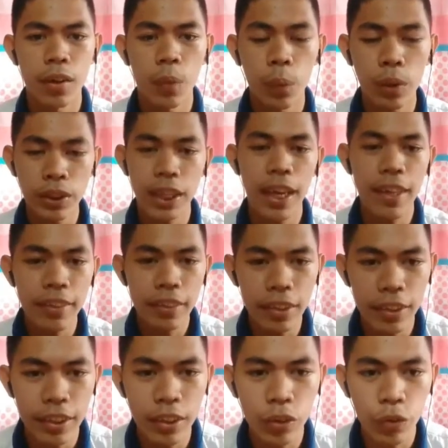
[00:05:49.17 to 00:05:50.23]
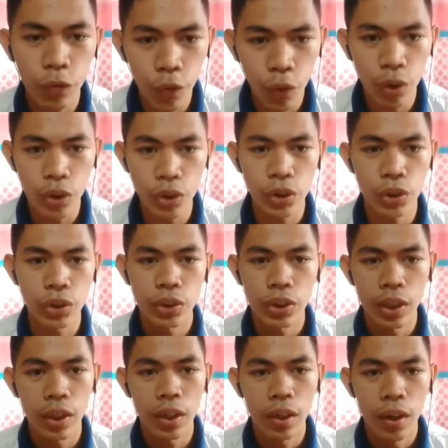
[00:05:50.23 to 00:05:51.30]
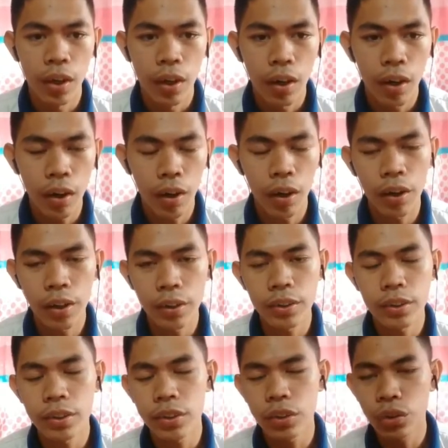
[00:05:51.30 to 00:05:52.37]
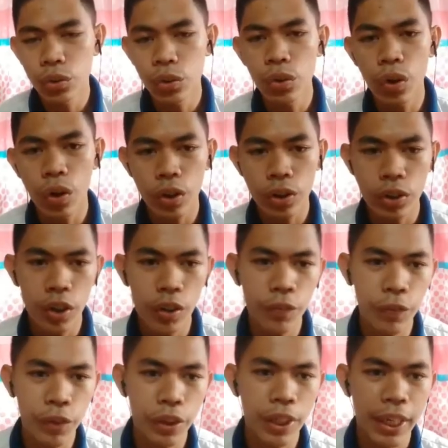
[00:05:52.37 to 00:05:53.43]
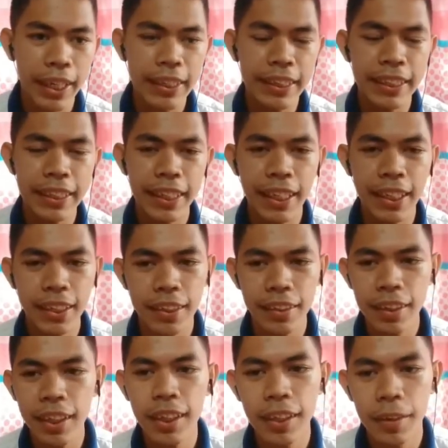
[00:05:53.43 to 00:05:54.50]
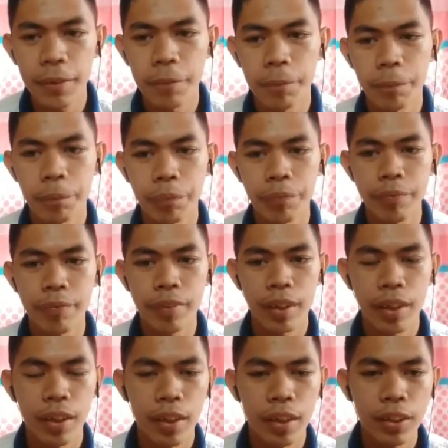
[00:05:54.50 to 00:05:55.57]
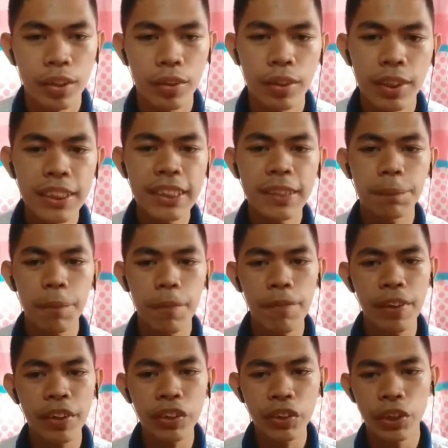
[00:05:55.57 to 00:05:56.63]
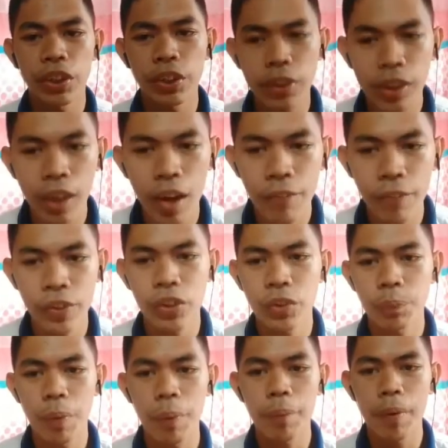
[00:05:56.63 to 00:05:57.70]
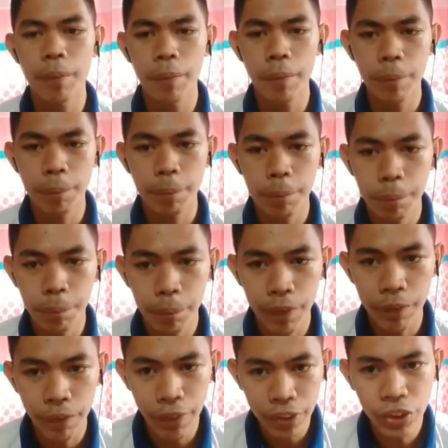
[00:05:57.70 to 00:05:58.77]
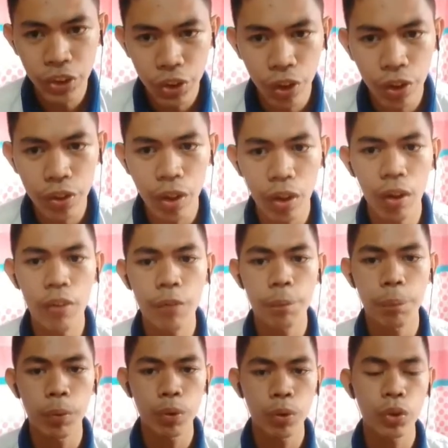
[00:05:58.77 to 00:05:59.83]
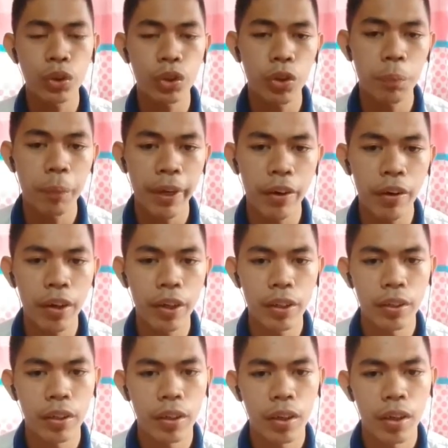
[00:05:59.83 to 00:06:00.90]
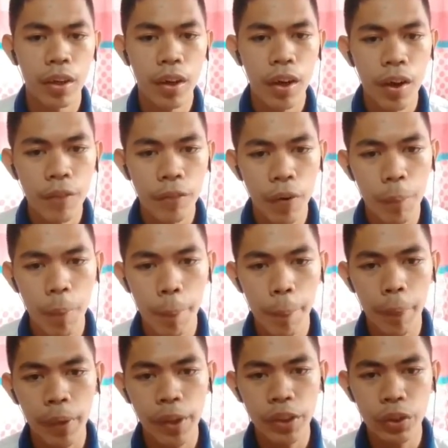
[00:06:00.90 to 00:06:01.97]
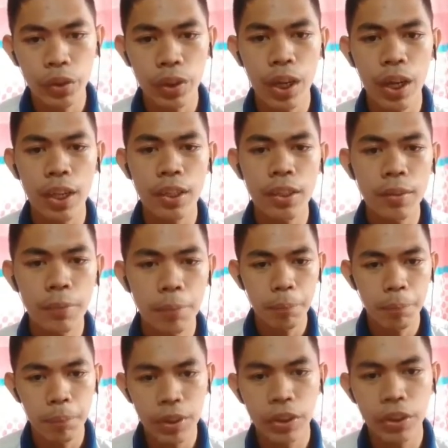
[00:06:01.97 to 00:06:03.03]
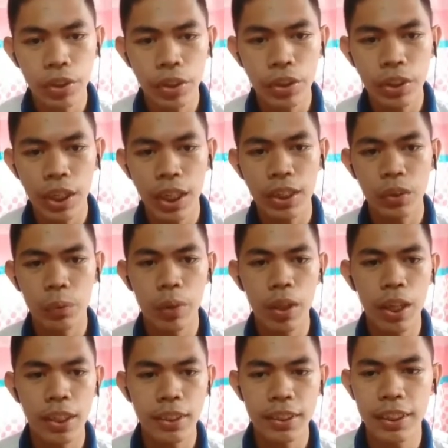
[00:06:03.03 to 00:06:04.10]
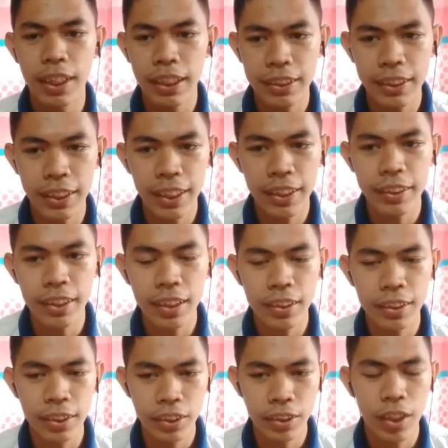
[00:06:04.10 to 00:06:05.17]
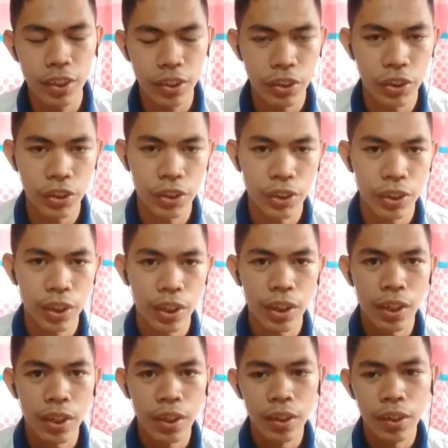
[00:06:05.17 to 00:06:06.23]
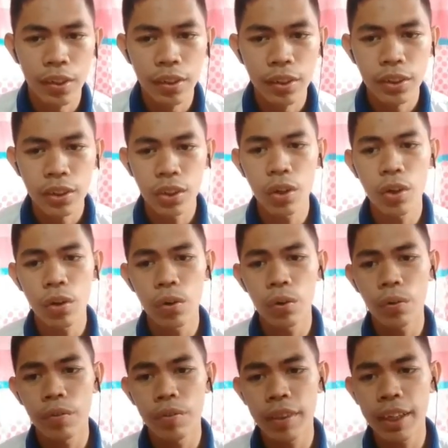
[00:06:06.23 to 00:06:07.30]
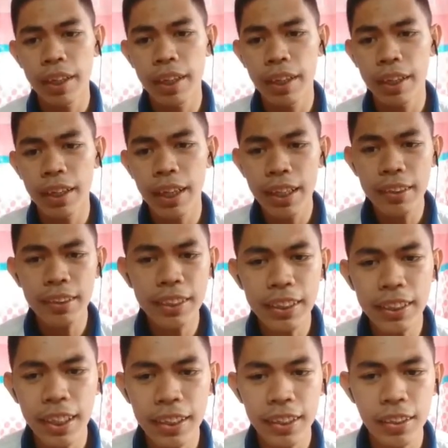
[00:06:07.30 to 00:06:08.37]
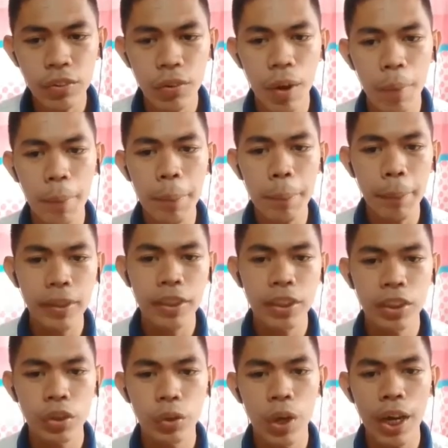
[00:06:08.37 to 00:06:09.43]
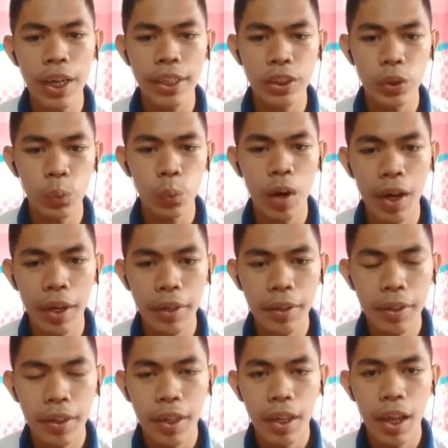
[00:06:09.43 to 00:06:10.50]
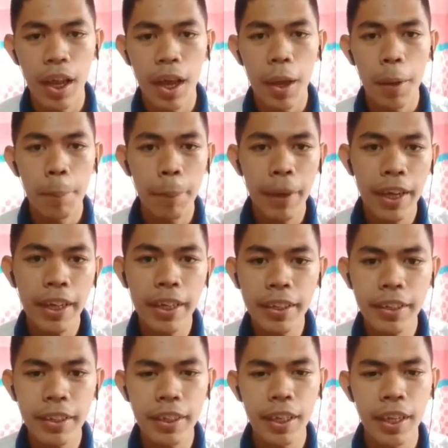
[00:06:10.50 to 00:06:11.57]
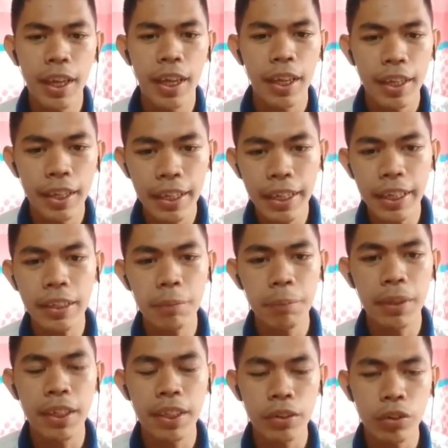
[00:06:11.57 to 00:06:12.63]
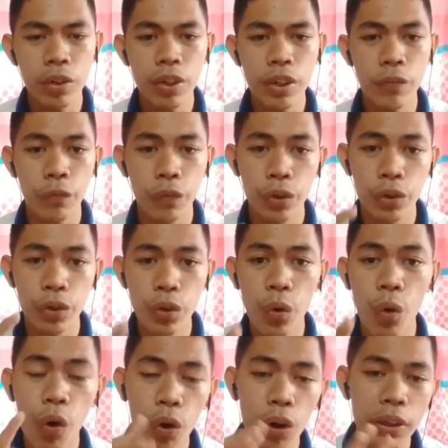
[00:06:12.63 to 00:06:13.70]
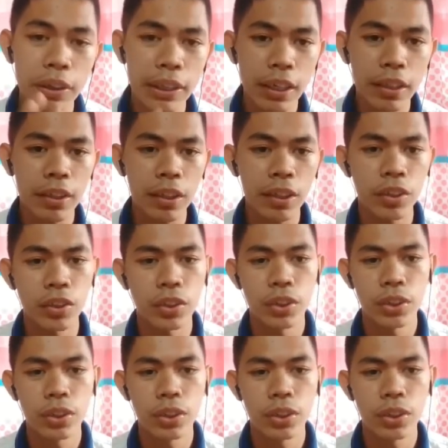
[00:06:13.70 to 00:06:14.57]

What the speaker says: was entered into force on 2 October 1983. So this prevention covers the prevention of pollution by oil from operational measures as well as the accidental discharge. So the 1992 amendments to Annex 1 made it mandatory for new oil tankers